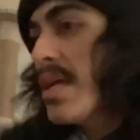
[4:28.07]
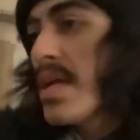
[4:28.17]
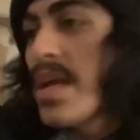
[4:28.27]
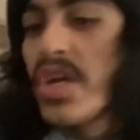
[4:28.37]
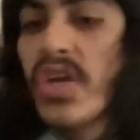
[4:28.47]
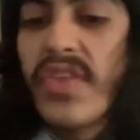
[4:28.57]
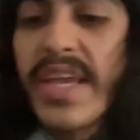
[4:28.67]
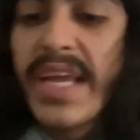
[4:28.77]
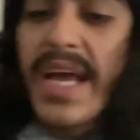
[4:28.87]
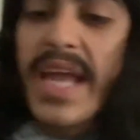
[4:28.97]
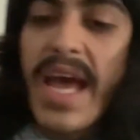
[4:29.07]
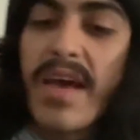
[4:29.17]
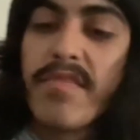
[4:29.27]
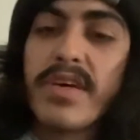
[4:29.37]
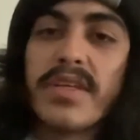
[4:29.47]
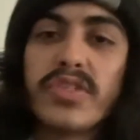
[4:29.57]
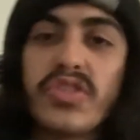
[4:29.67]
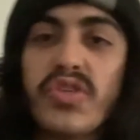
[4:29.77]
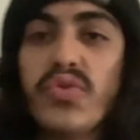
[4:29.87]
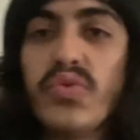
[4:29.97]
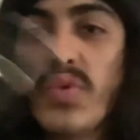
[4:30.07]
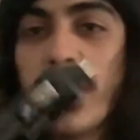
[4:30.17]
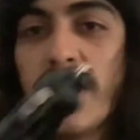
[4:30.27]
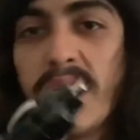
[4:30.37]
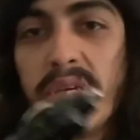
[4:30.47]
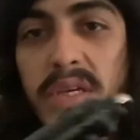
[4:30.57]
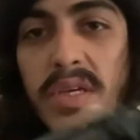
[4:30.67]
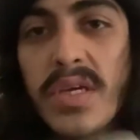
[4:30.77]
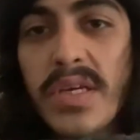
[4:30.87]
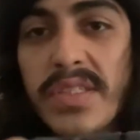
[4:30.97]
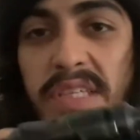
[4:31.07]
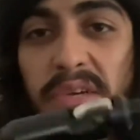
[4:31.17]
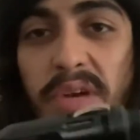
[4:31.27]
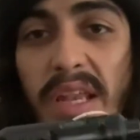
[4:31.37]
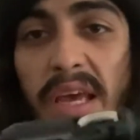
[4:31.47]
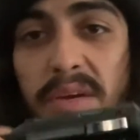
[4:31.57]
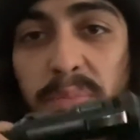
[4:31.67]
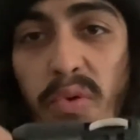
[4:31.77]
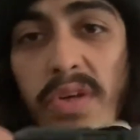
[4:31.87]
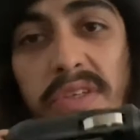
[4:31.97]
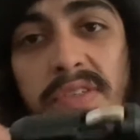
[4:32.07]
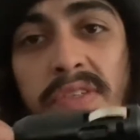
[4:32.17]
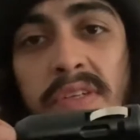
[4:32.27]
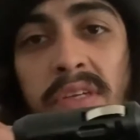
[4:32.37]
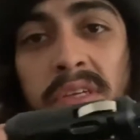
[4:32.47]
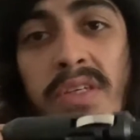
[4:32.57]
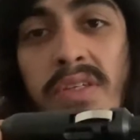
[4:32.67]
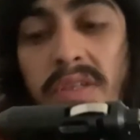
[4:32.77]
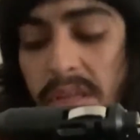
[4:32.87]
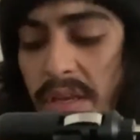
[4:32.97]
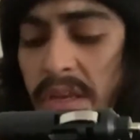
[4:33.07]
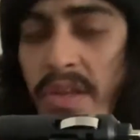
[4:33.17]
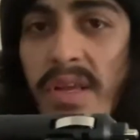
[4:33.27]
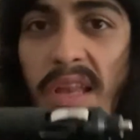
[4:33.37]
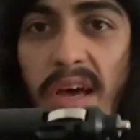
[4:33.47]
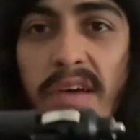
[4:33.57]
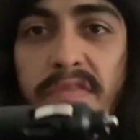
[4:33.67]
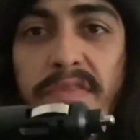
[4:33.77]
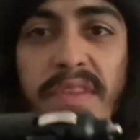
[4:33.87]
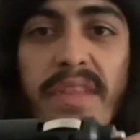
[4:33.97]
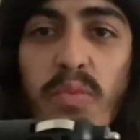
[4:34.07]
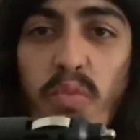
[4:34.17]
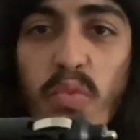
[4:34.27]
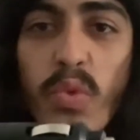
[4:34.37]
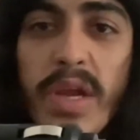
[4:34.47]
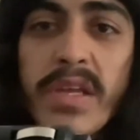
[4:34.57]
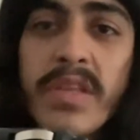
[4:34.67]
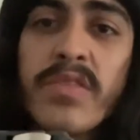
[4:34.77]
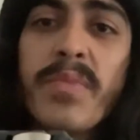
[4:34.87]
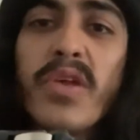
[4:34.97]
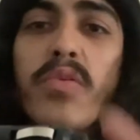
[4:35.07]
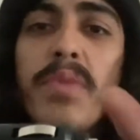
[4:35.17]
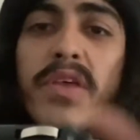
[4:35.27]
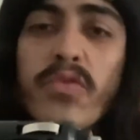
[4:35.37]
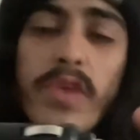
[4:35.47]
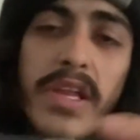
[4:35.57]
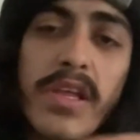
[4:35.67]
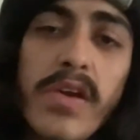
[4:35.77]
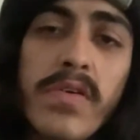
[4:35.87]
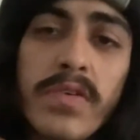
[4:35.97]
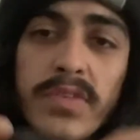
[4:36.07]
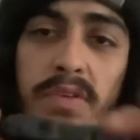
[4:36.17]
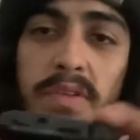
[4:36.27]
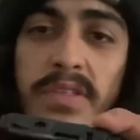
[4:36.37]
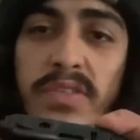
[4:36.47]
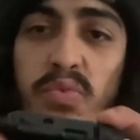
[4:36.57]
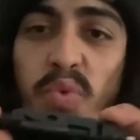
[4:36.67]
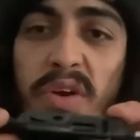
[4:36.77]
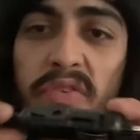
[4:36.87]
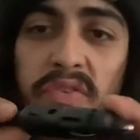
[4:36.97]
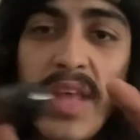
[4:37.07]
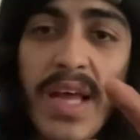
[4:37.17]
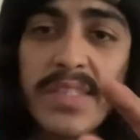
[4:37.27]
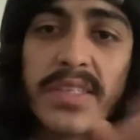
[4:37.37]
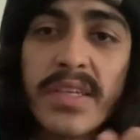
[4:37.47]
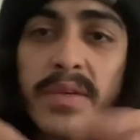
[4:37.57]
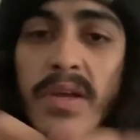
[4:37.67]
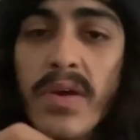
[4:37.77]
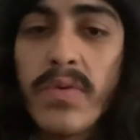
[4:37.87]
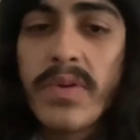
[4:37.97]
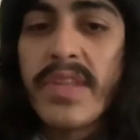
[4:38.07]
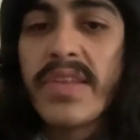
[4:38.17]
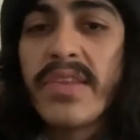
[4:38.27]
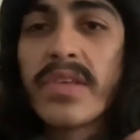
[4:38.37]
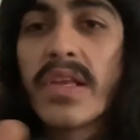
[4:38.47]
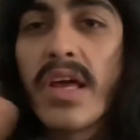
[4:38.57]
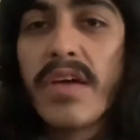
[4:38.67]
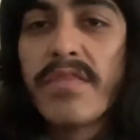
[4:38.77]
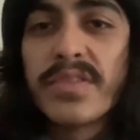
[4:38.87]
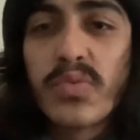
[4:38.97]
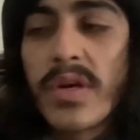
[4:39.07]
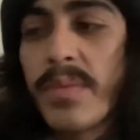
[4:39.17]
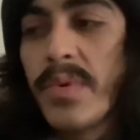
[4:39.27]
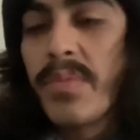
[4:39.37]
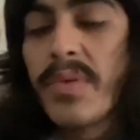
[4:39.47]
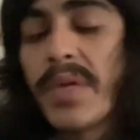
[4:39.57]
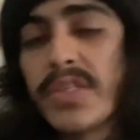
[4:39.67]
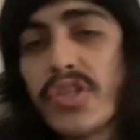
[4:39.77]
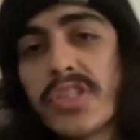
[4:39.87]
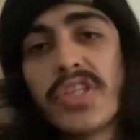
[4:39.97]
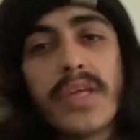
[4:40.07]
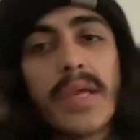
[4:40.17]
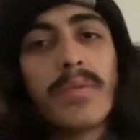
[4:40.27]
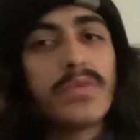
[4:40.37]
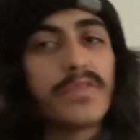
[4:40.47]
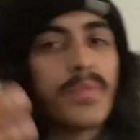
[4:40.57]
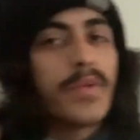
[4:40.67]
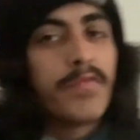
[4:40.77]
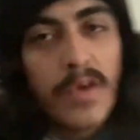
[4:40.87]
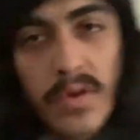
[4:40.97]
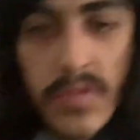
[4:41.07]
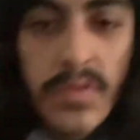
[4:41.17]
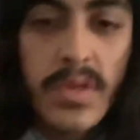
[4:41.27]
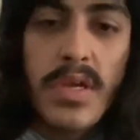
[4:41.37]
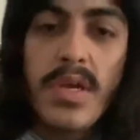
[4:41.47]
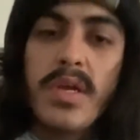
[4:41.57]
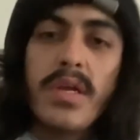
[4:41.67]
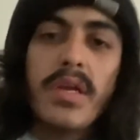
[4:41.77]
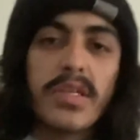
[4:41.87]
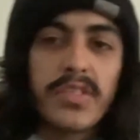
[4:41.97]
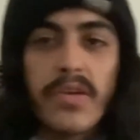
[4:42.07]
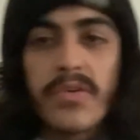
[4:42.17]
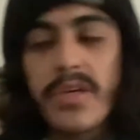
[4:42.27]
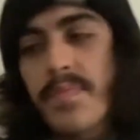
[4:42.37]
Good thing I have 2 cigarette lighter ports in the glove, and then right in the middle by the radio. So this is where that's gonna go, and then in the glove is where I'm gonna put my charging cables for my phone, etc.